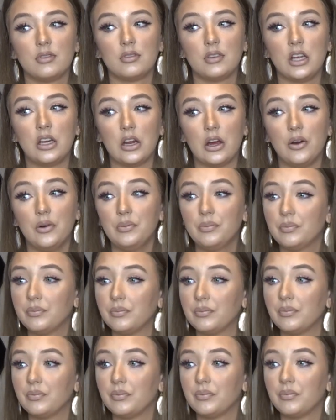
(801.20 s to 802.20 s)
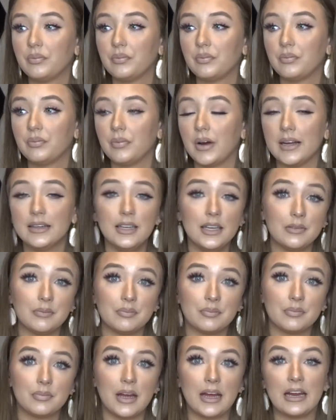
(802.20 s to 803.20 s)
you know, I did,
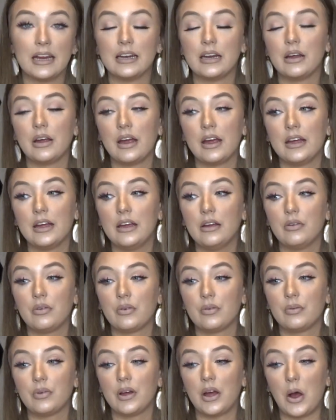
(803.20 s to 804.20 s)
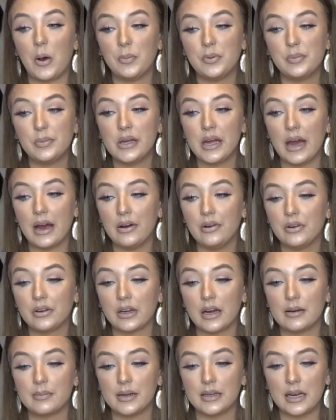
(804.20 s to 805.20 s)
and it helped me out,
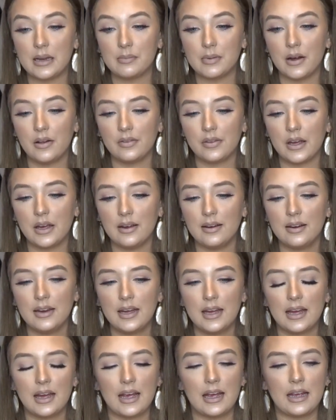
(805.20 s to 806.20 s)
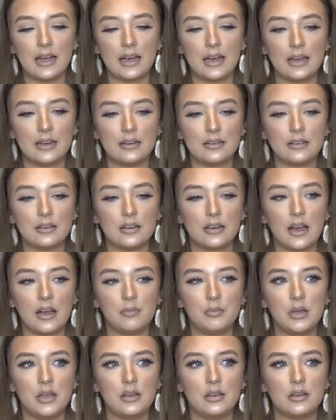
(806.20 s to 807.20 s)
got my name out there, and it
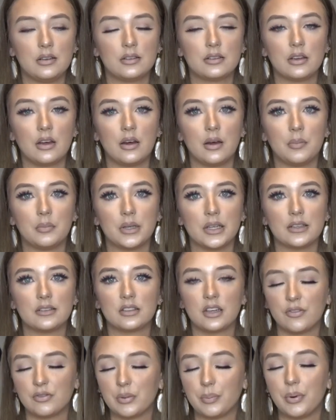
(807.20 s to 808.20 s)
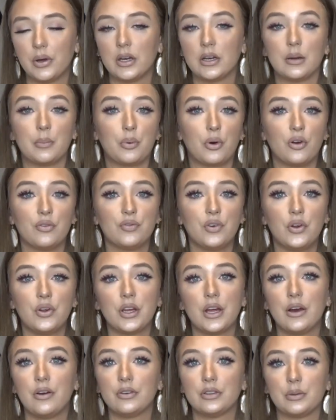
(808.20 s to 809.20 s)
gave me some like stuff to put in a
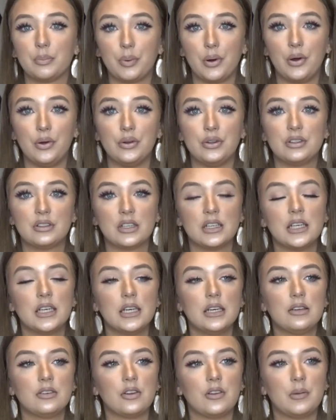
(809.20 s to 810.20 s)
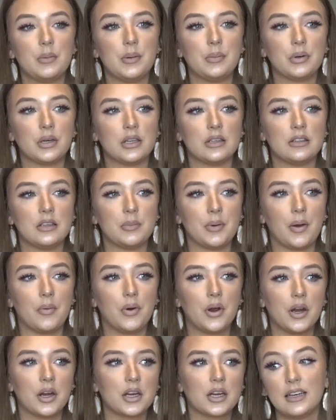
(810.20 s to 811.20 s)
portfolio and to post so that people could see my
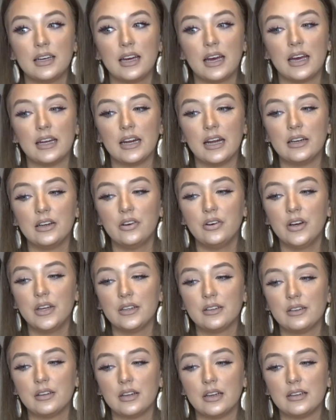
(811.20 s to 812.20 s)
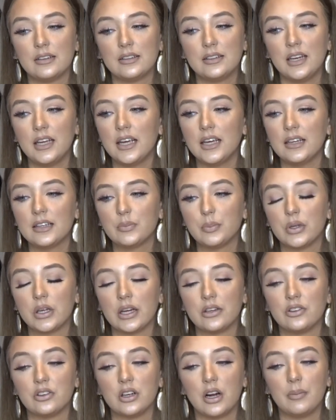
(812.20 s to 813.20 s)
work. And I know it stinks
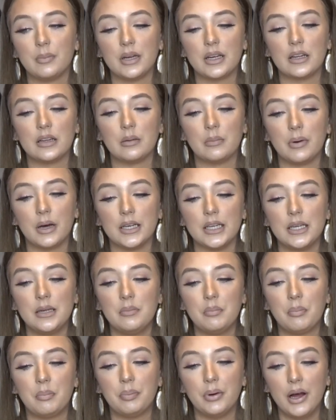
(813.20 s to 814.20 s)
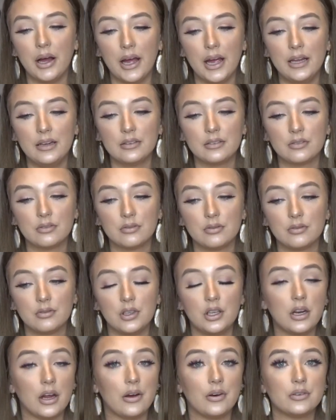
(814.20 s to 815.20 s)
because you're not making the money, but
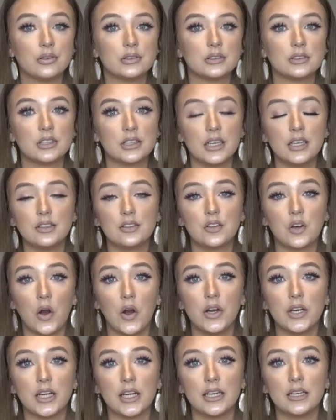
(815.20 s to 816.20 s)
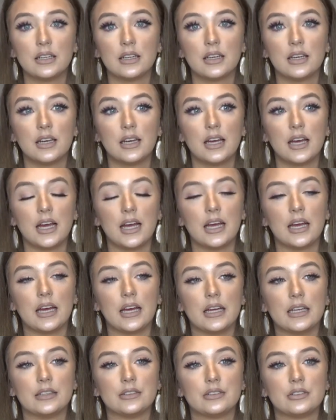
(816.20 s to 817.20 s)
you know, to get started
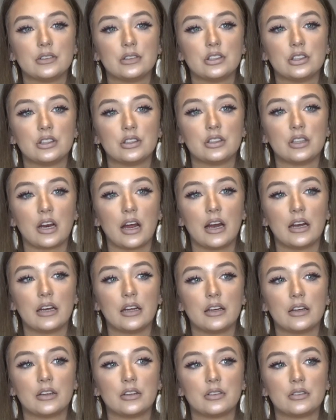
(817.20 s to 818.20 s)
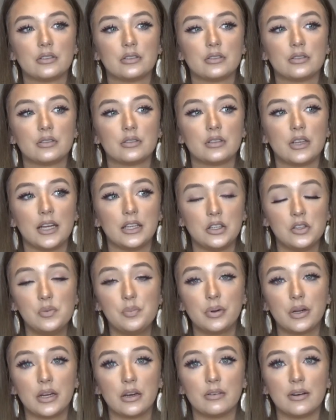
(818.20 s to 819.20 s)
and just to kind of let you
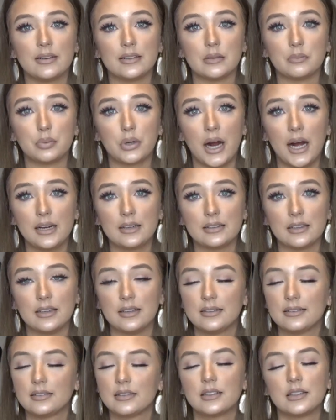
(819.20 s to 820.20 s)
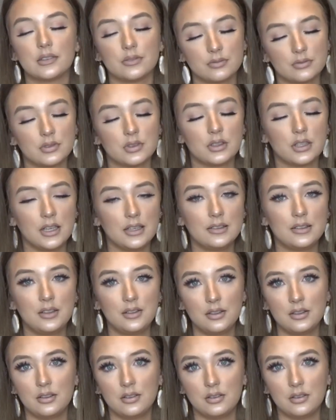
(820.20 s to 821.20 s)
play around and practice,
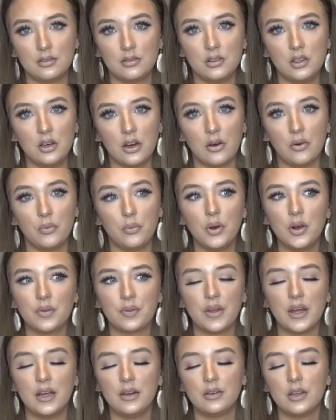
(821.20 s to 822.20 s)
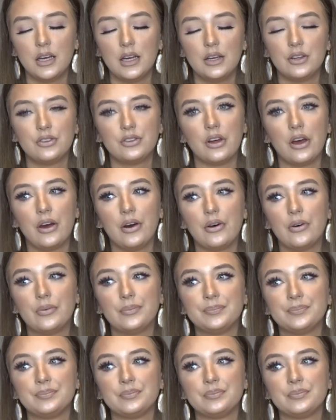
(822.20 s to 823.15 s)
it's, you know, worth it. So